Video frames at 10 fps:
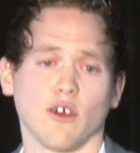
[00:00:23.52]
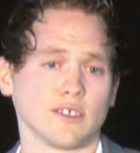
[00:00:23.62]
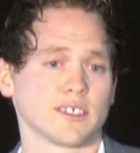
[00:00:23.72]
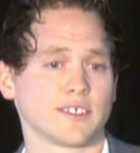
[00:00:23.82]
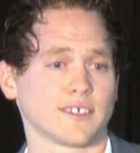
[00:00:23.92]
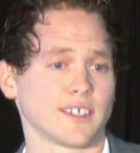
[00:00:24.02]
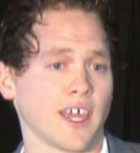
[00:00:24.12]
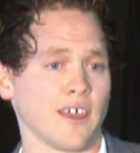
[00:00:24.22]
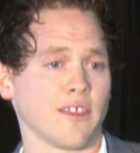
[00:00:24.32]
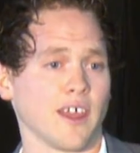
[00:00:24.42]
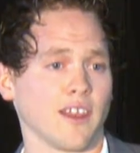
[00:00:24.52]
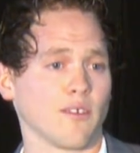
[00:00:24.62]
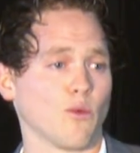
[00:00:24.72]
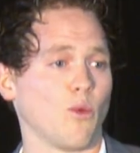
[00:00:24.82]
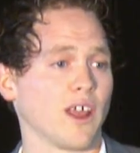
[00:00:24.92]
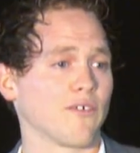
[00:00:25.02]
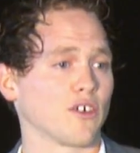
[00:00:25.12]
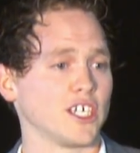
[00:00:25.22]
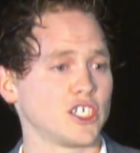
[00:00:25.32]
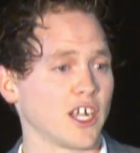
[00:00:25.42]
seen him at a couple of different
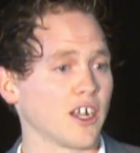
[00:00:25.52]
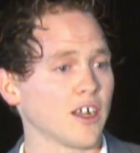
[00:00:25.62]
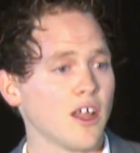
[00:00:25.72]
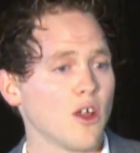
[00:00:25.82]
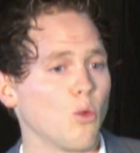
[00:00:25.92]
events, and